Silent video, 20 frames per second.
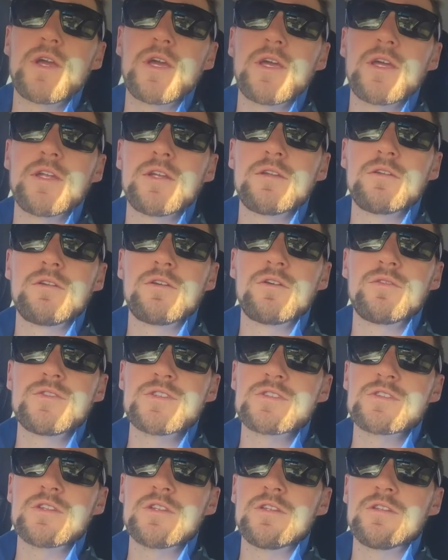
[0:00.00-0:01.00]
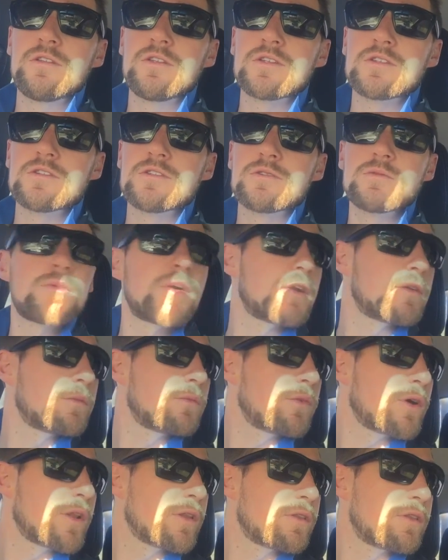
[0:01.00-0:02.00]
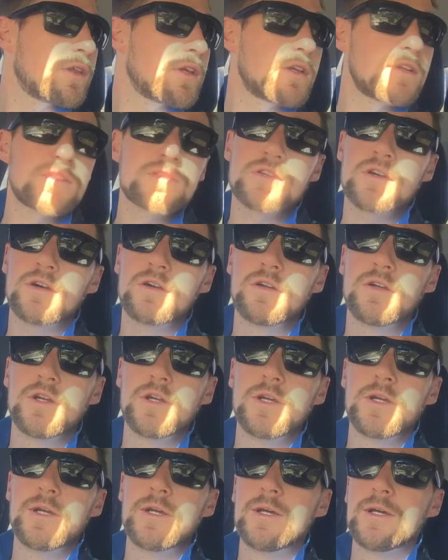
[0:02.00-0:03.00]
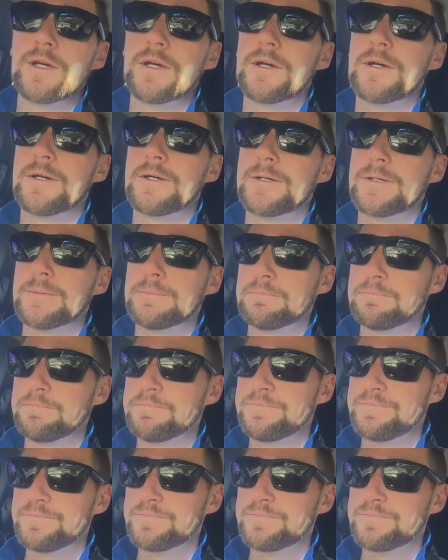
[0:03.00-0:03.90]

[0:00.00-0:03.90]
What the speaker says: and obviously this is one thing. So loving